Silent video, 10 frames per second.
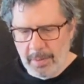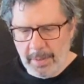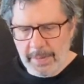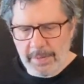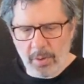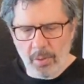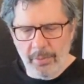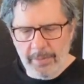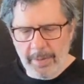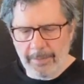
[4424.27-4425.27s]
It's a
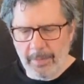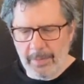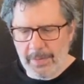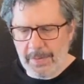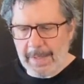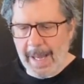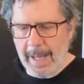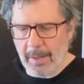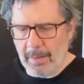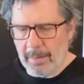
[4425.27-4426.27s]
whole different
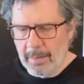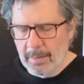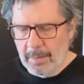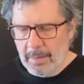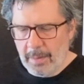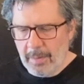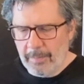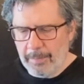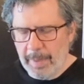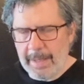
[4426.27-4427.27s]
style
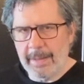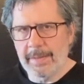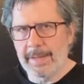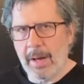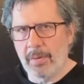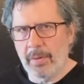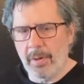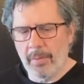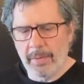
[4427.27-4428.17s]
of baking sourdough.